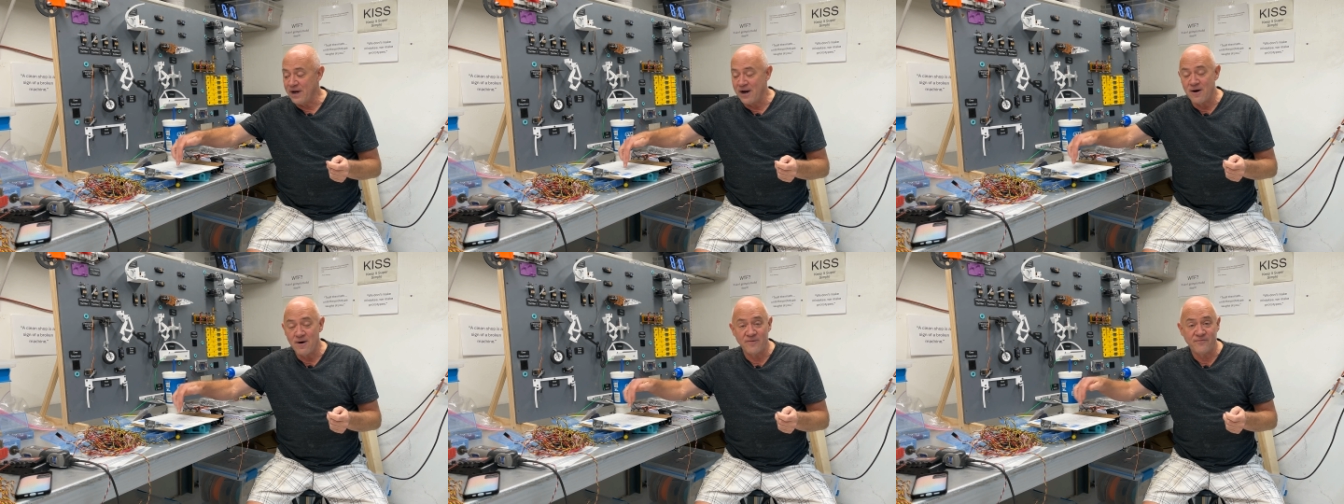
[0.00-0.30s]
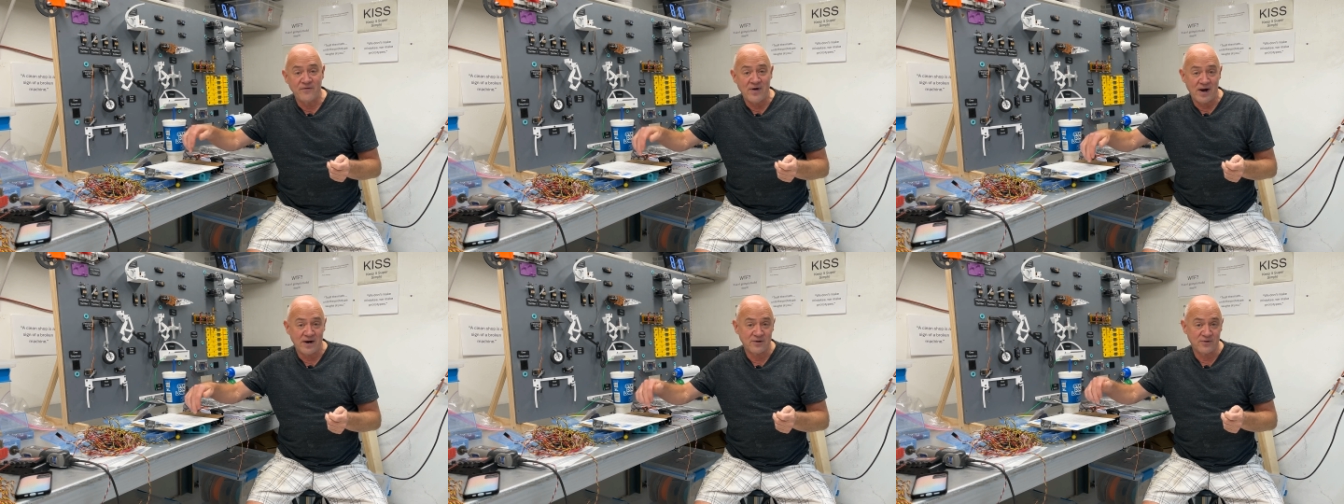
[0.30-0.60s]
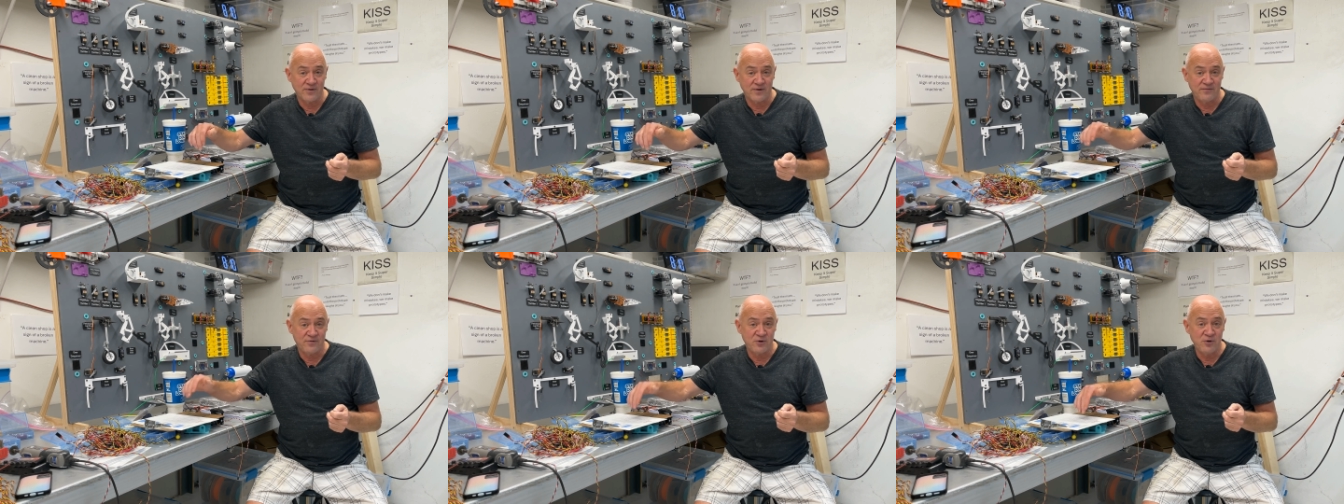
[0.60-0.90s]
air
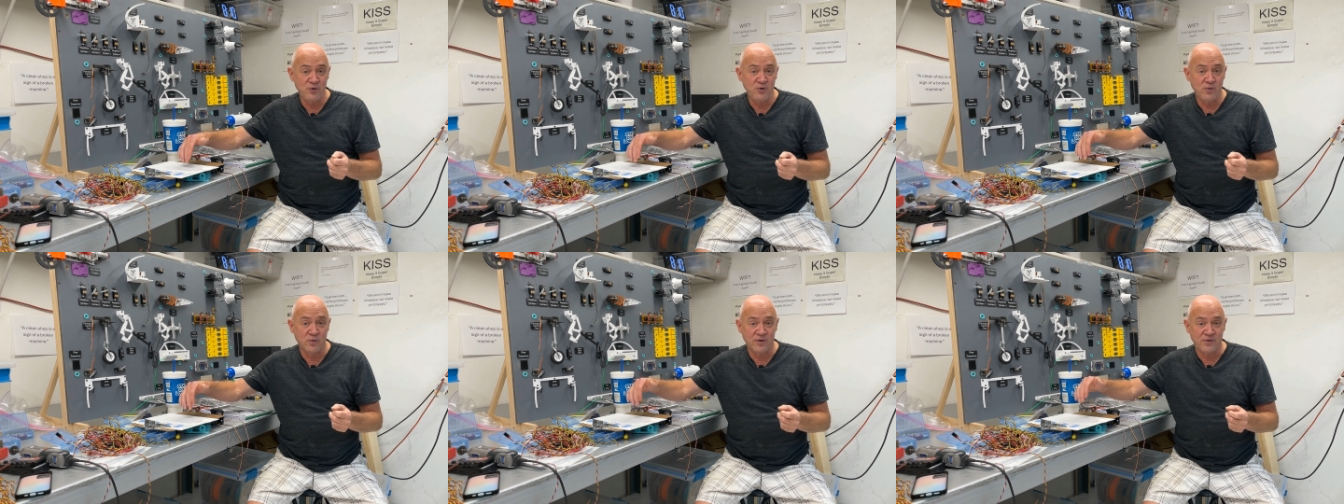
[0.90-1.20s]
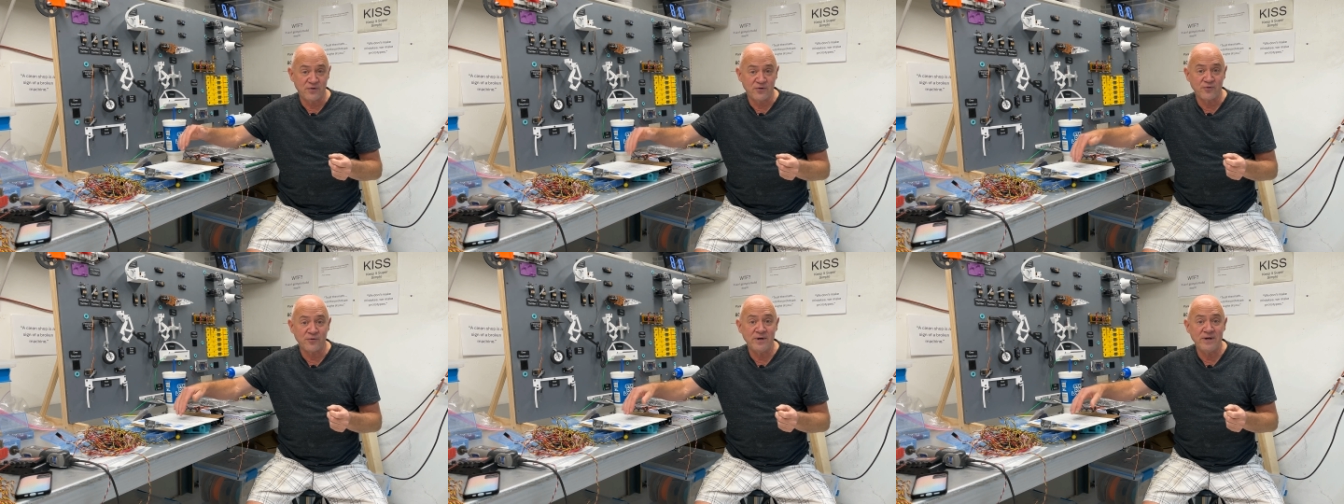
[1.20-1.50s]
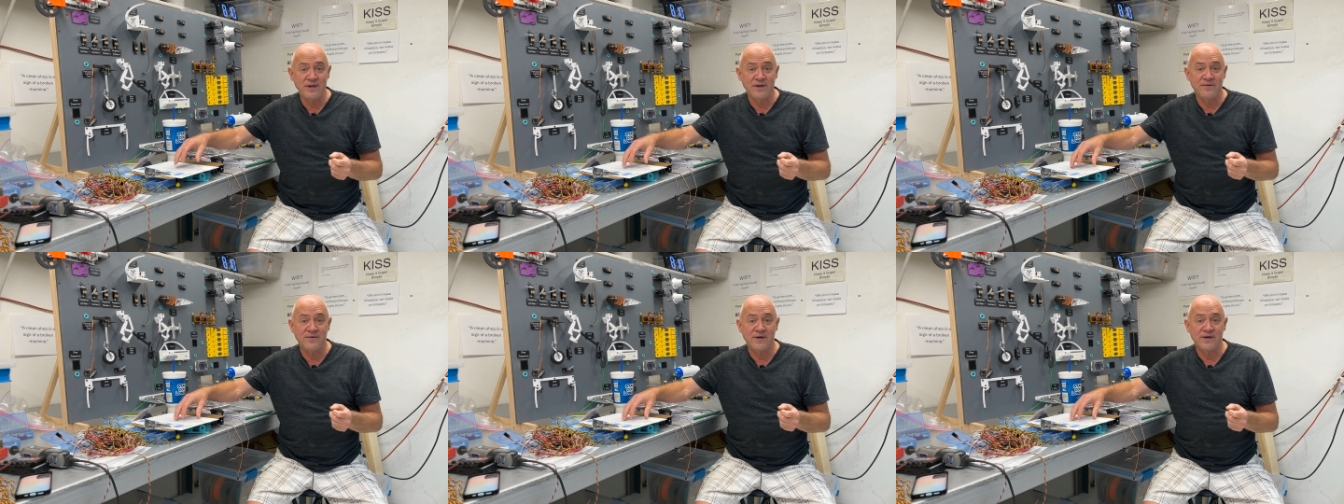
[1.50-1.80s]
factor of two or
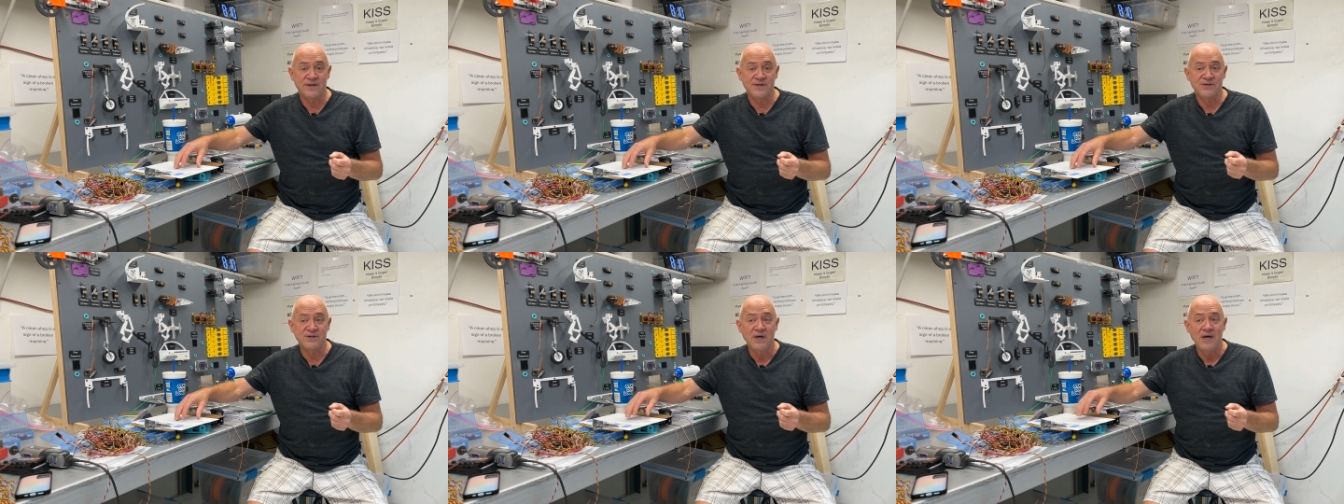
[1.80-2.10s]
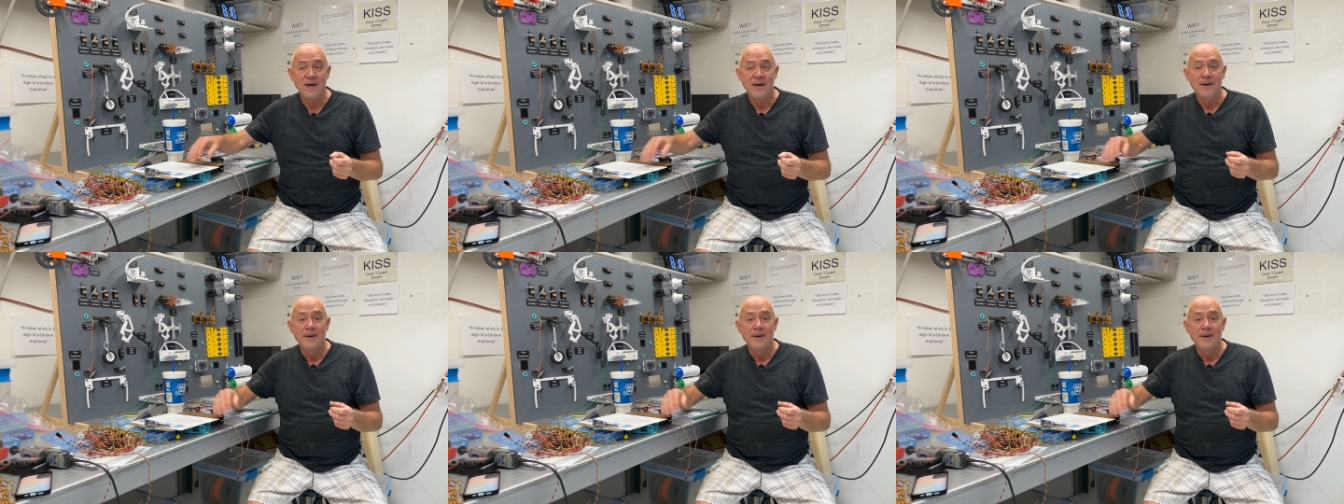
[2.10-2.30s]
three in this,